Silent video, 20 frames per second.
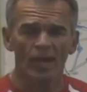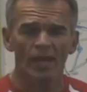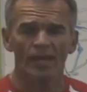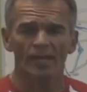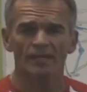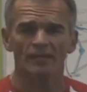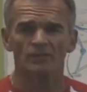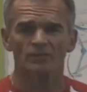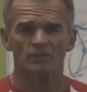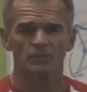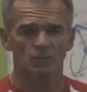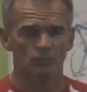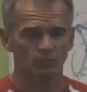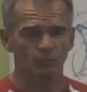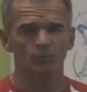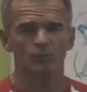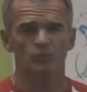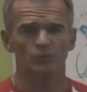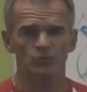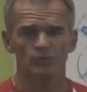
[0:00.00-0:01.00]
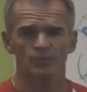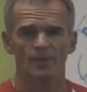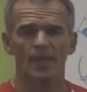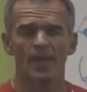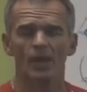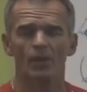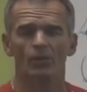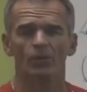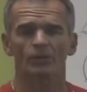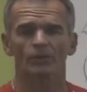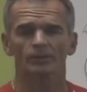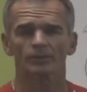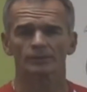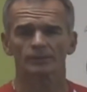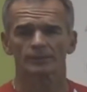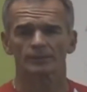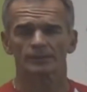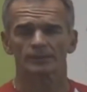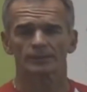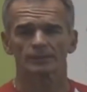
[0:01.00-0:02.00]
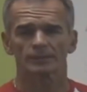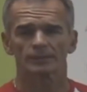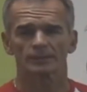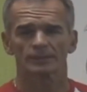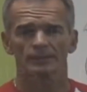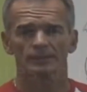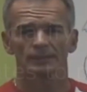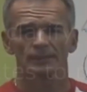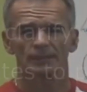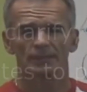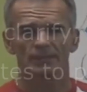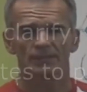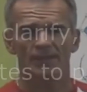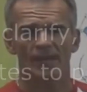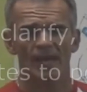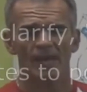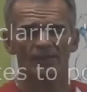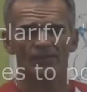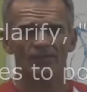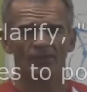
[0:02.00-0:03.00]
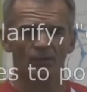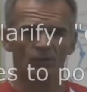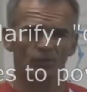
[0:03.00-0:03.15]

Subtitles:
way to produce power. That